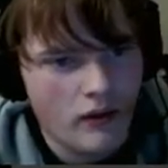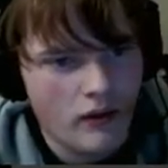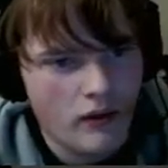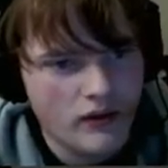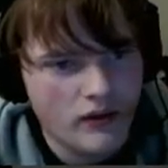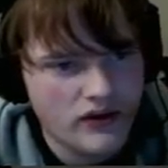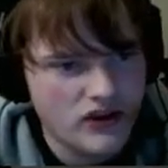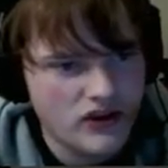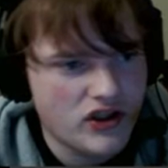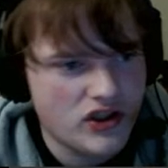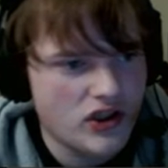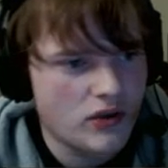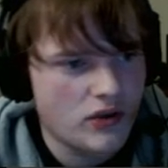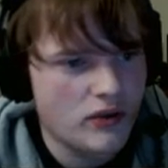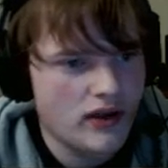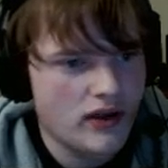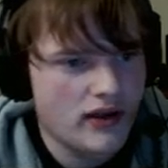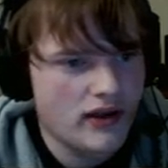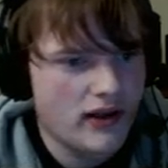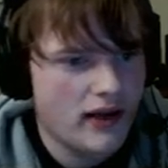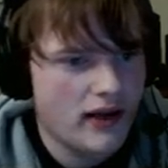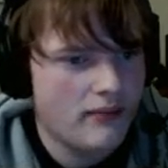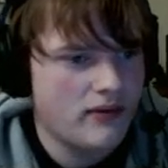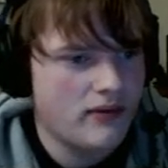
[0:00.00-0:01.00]
I wasn't sure what
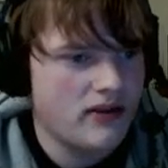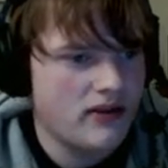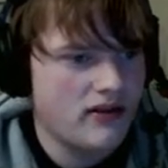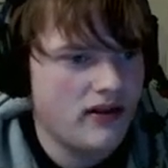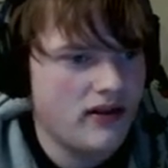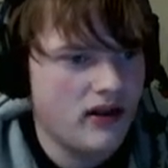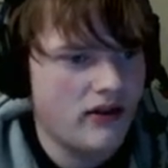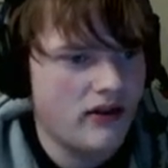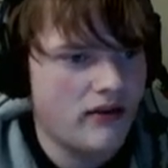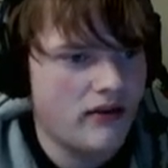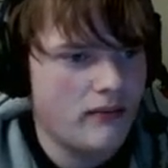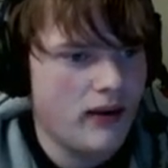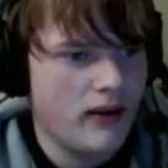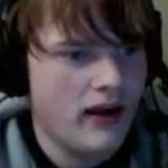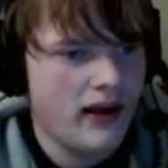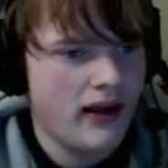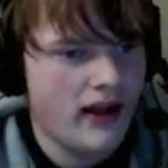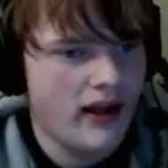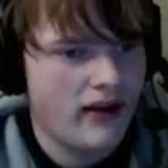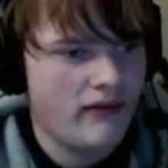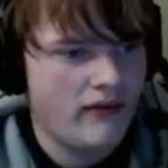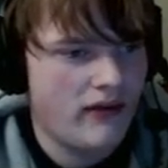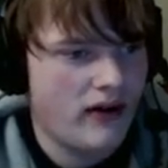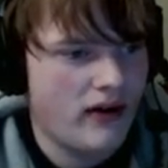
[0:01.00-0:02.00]
had happened to the other man
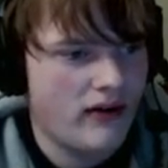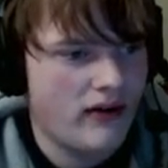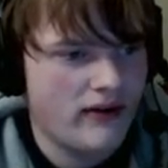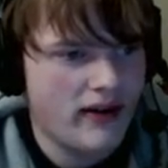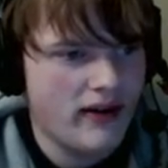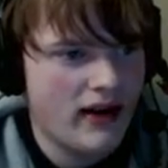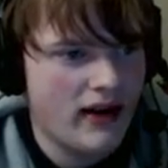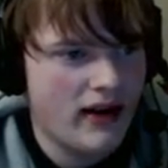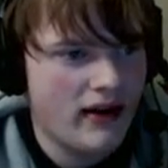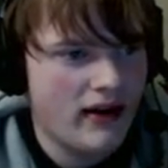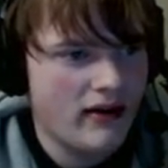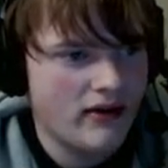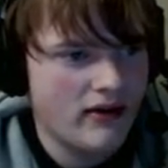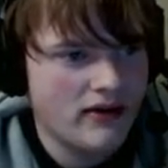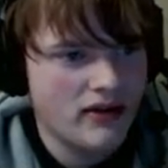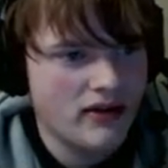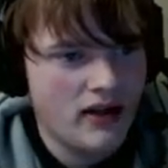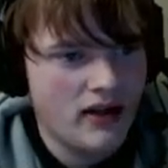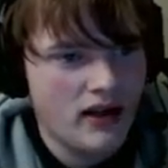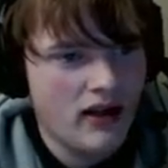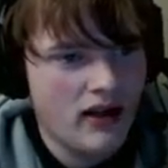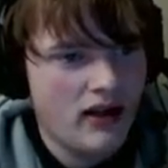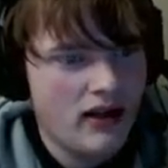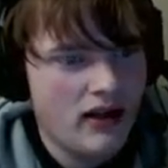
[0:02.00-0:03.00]
I had found in that house.